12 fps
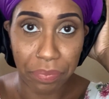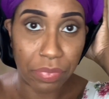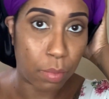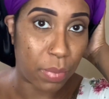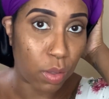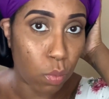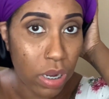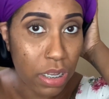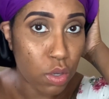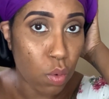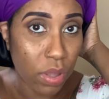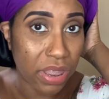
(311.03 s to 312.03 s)
But the ones
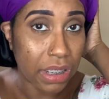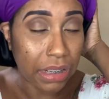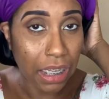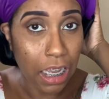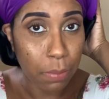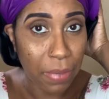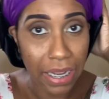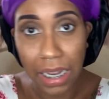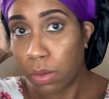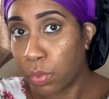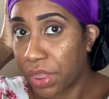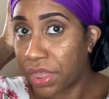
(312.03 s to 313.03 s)
on this side of my head
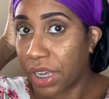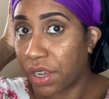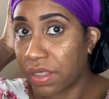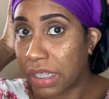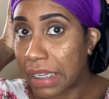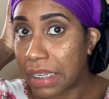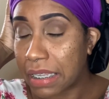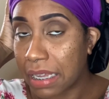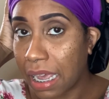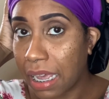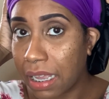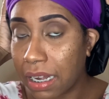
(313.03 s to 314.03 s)
were thicker than this
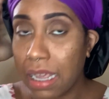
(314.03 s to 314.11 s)
side.